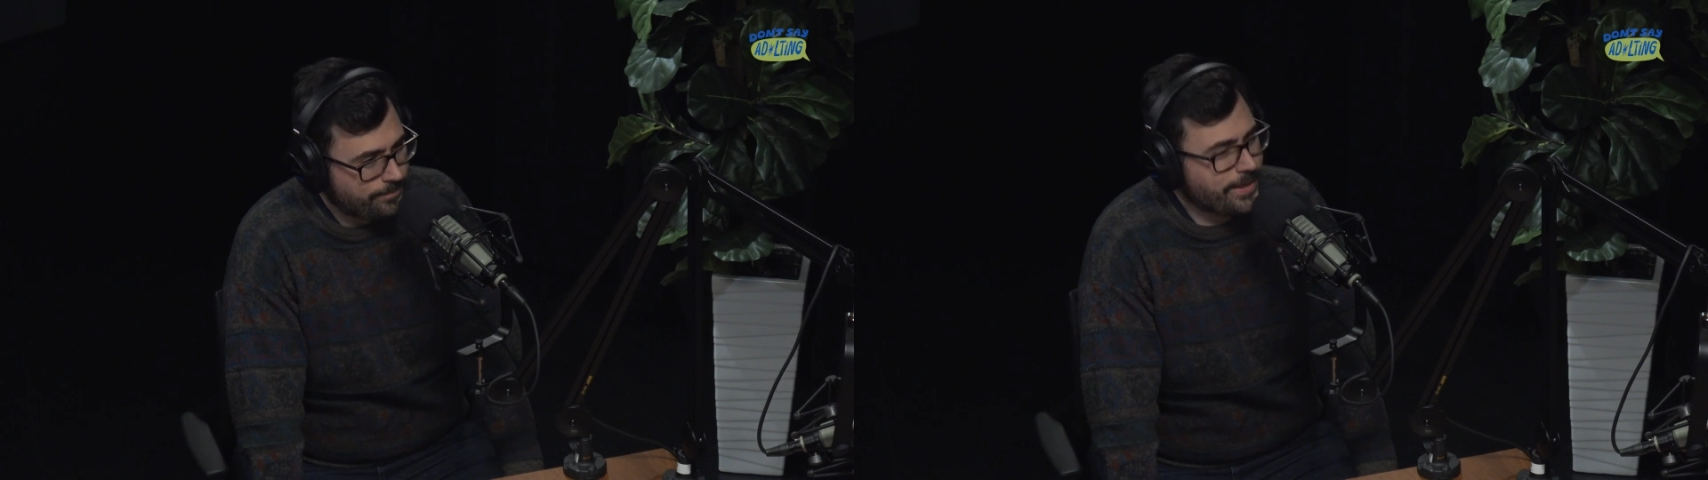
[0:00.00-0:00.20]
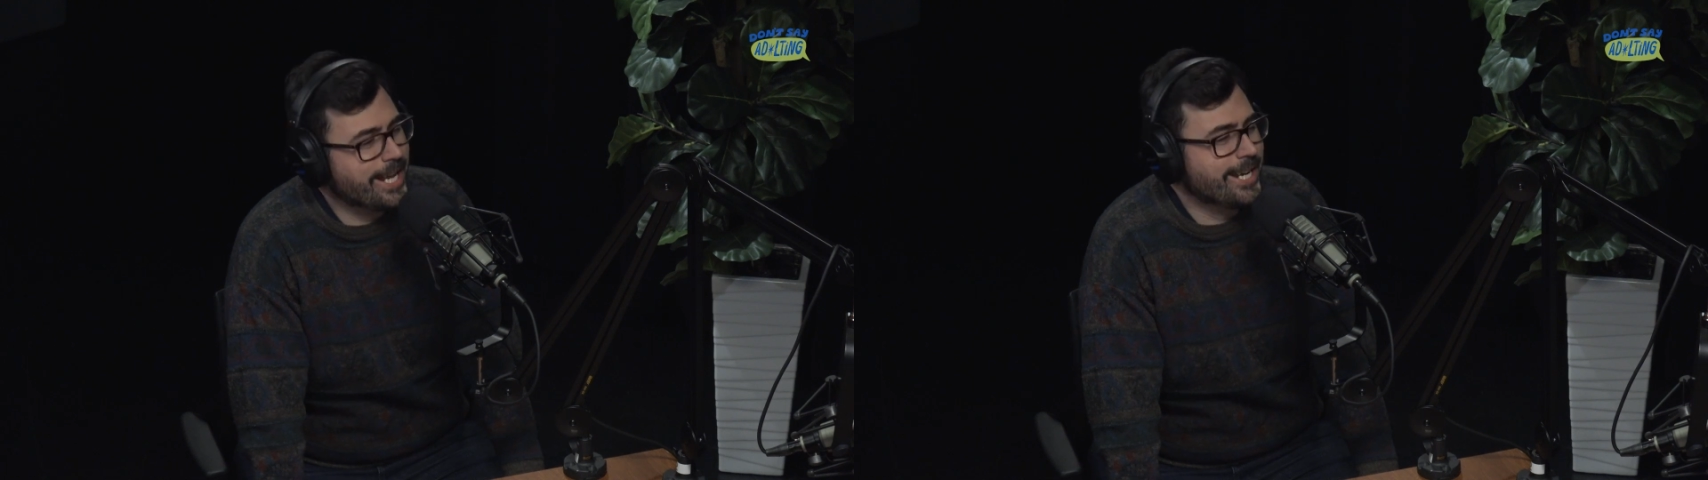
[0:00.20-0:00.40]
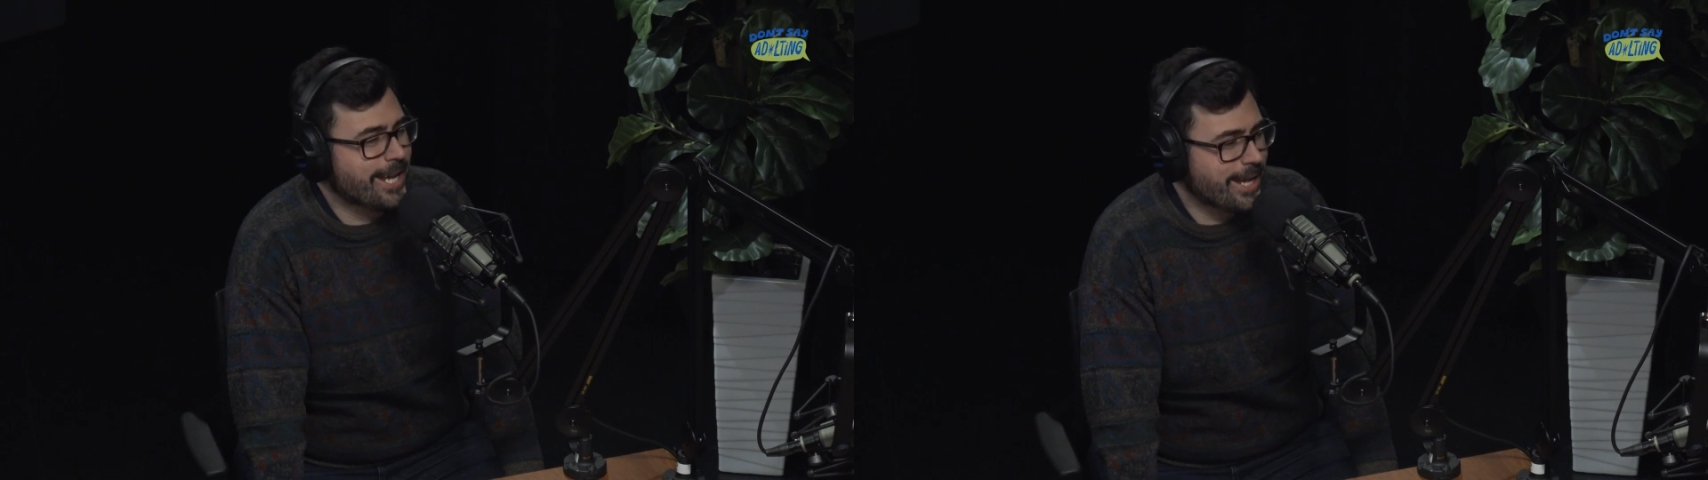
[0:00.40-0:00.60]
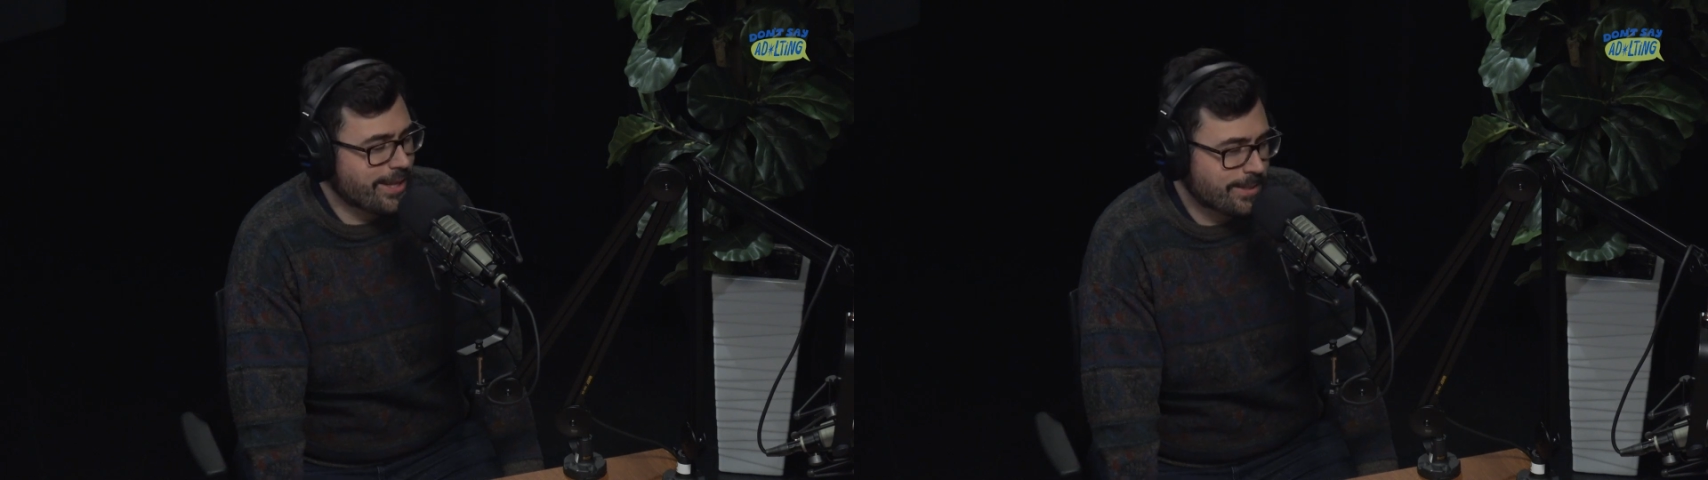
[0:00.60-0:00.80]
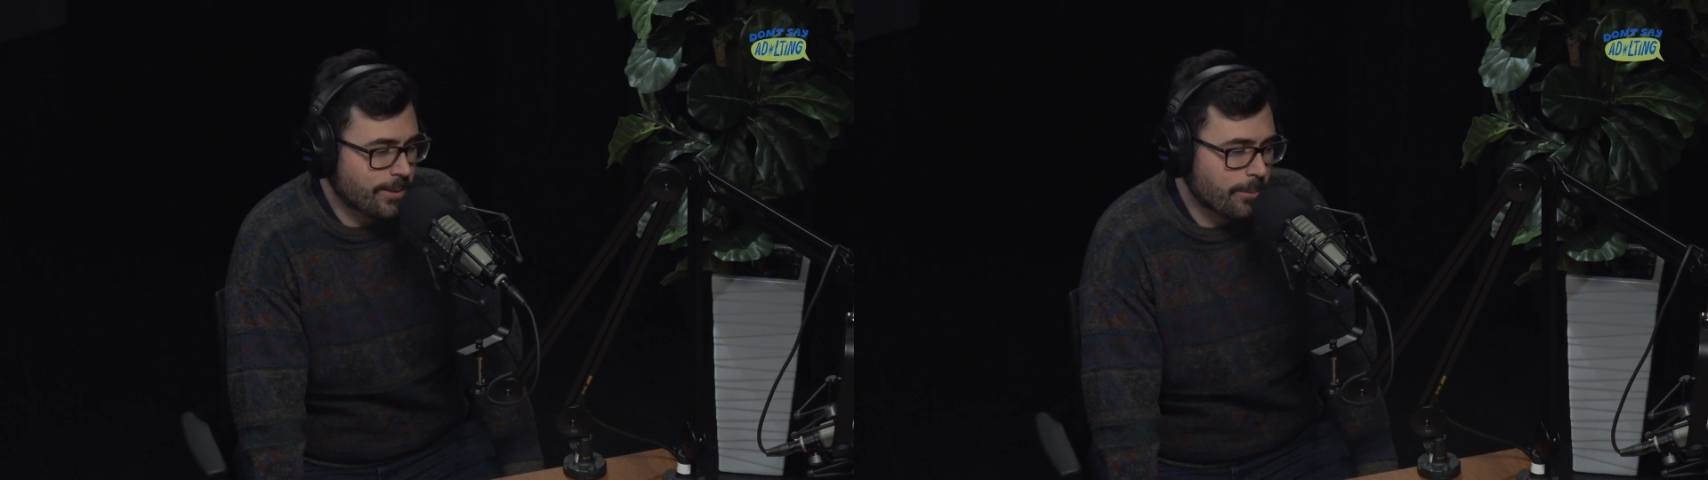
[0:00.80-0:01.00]
and
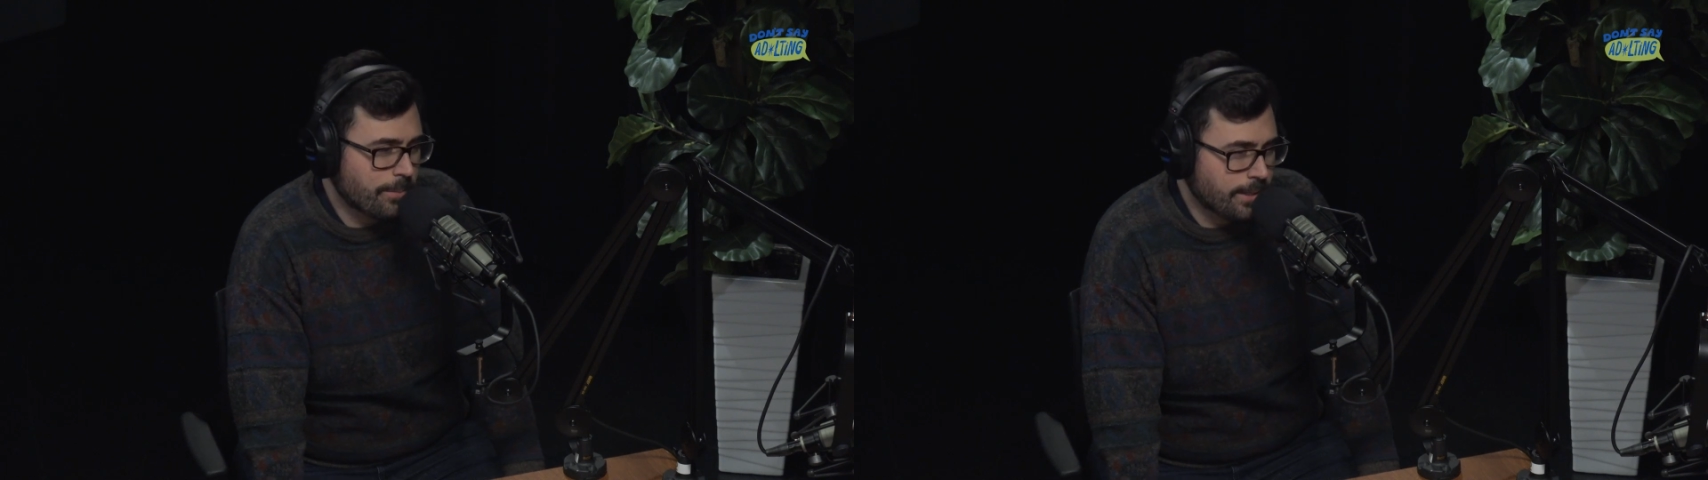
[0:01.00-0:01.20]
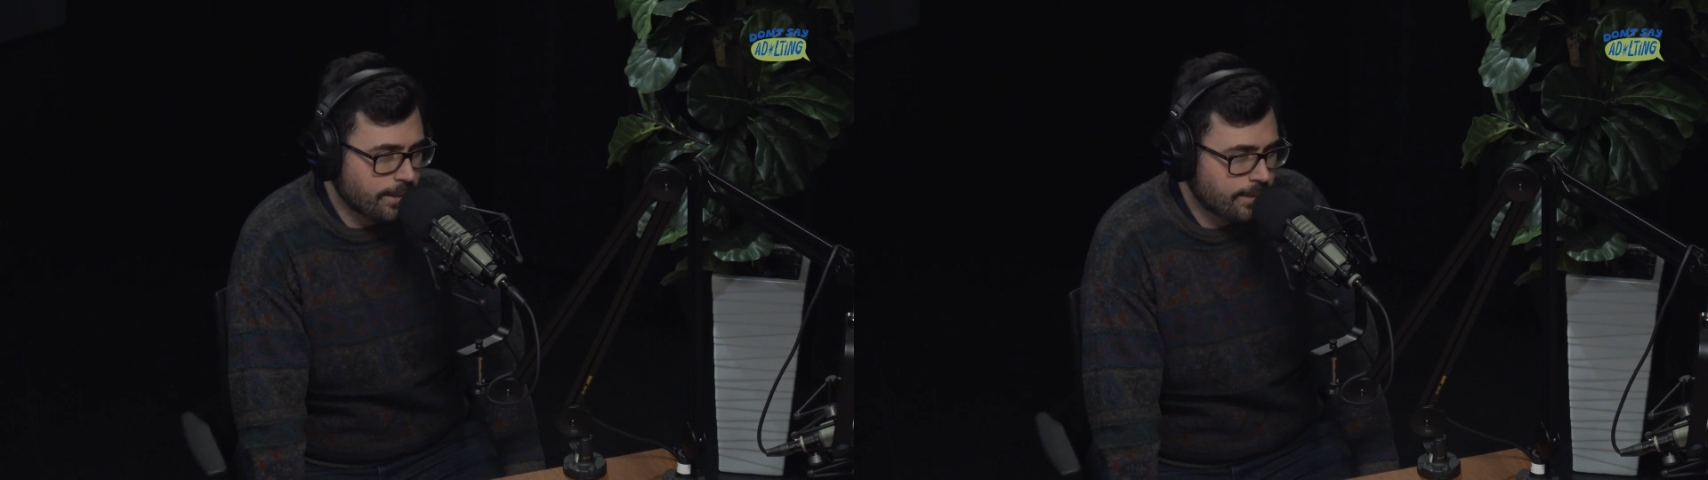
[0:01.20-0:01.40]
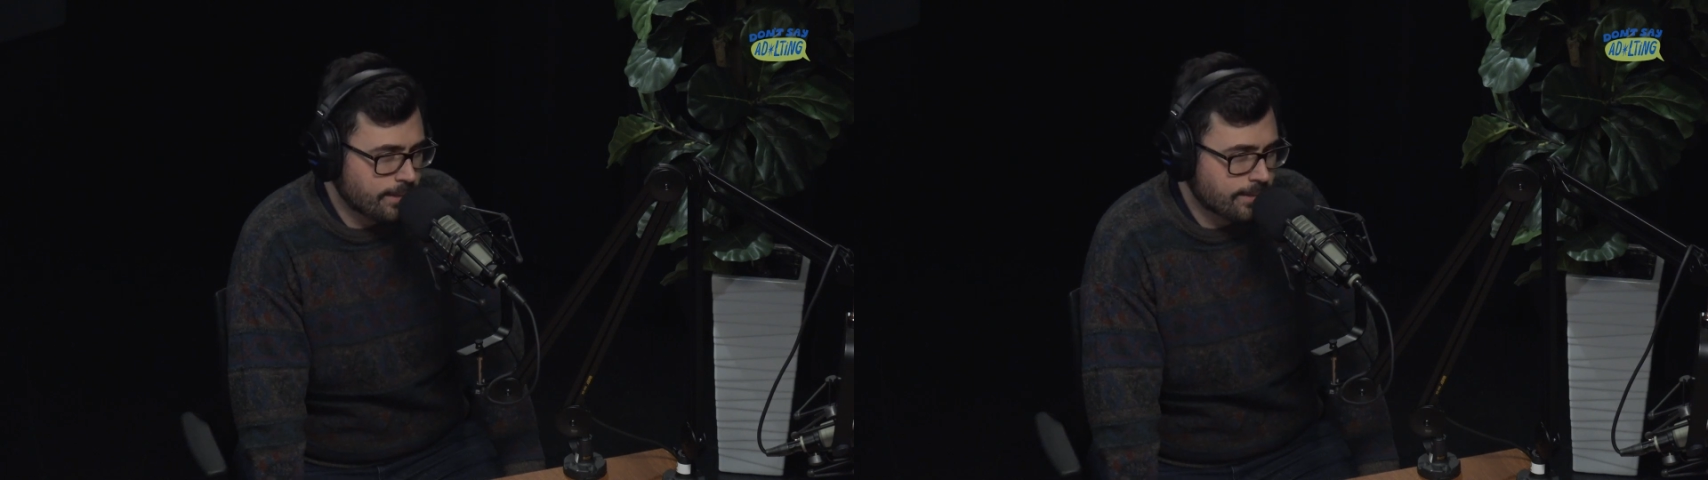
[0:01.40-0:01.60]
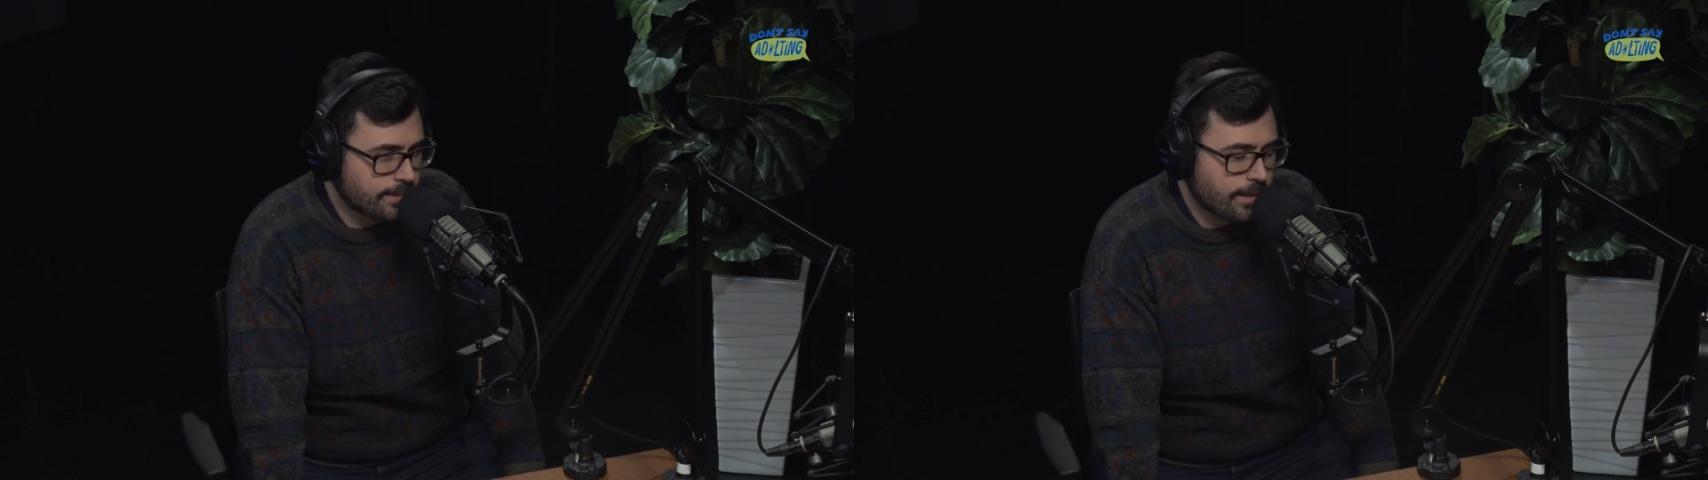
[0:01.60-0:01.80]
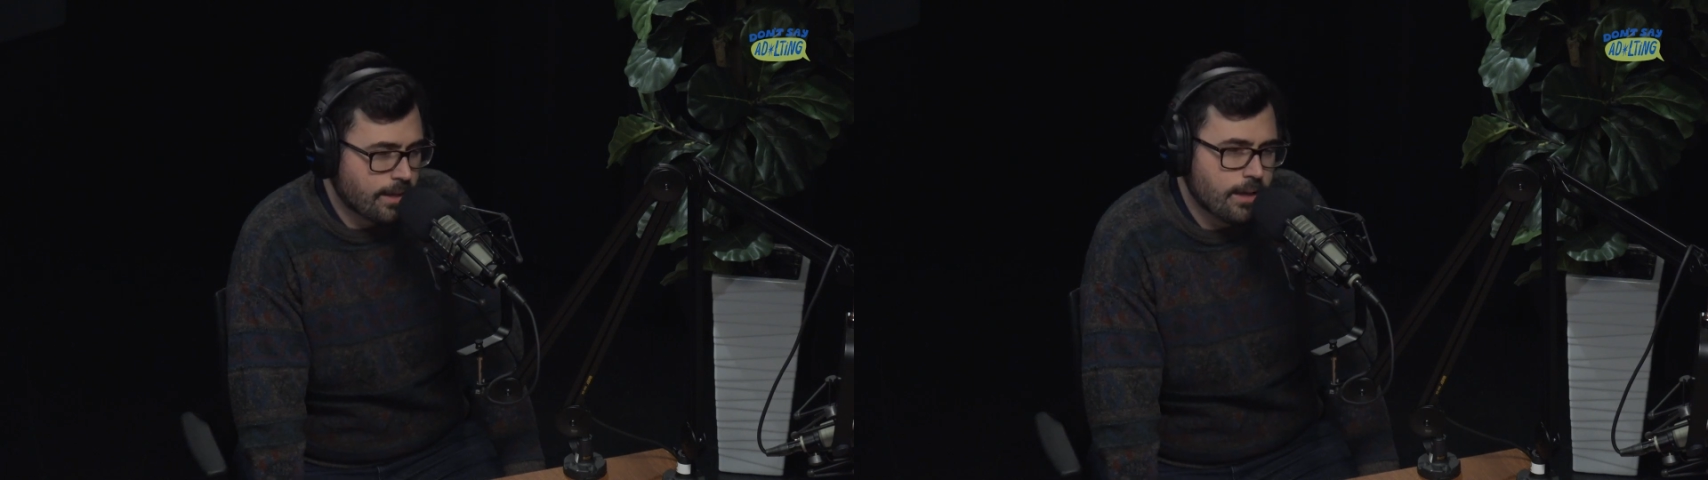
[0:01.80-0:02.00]
that soap is.